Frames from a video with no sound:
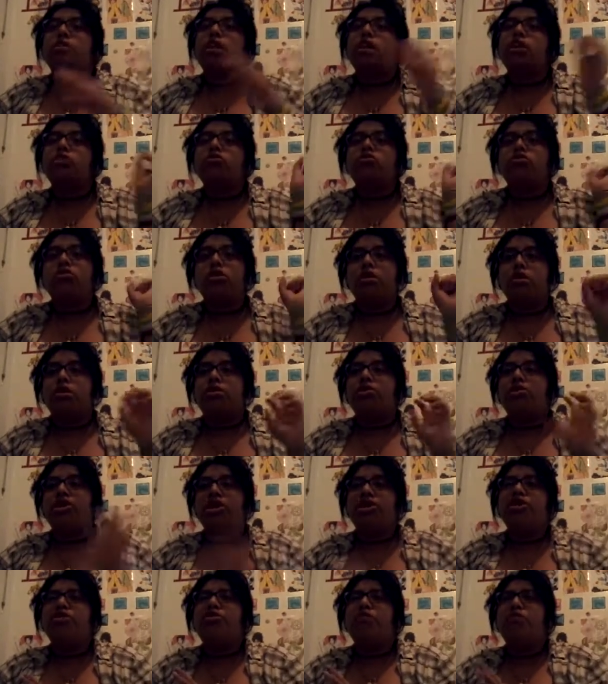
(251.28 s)
is actually a
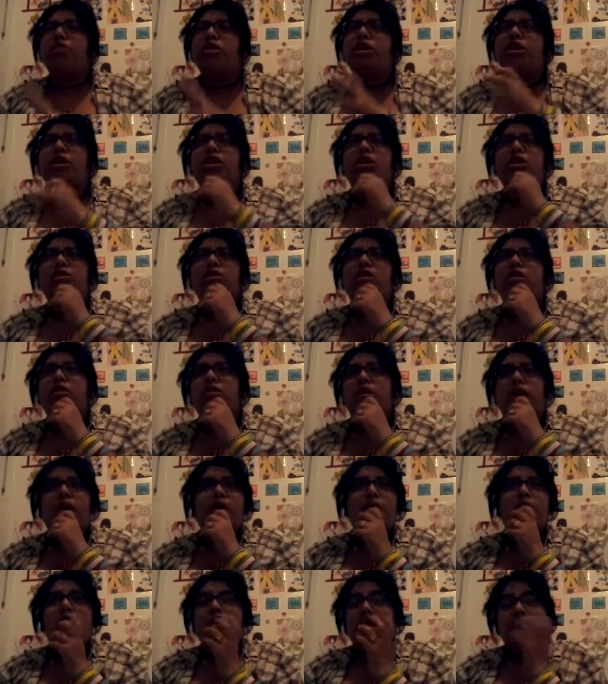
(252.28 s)
Jinchuriki.
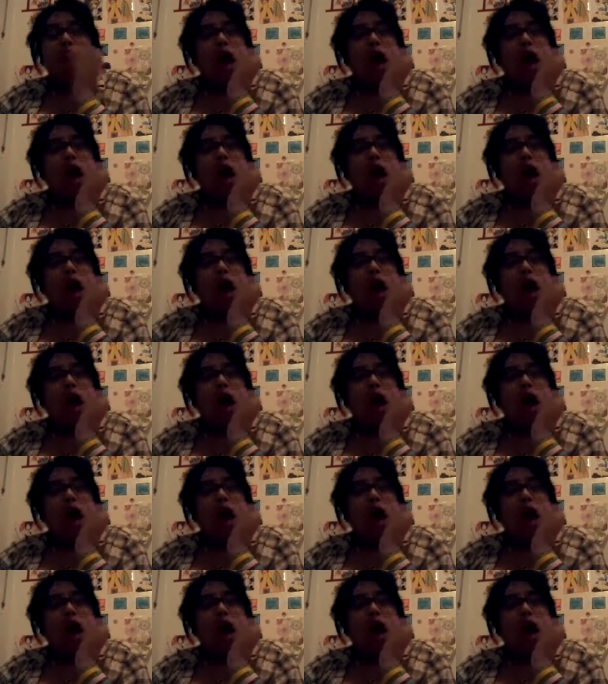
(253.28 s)
I'm not.